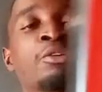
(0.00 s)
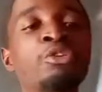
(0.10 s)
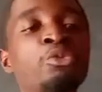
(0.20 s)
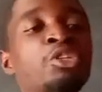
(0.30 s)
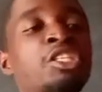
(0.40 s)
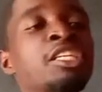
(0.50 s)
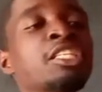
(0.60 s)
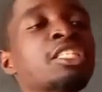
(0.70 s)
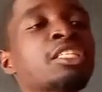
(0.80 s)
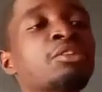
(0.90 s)
Do you see
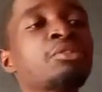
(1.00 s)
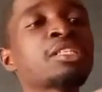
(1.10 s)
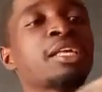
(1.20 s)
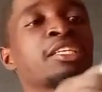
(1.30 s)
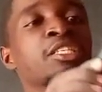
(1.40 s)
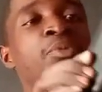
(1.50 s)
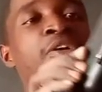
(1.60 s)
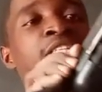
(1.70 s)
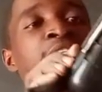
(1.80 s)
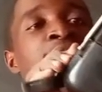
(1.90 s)
it? Consider this board.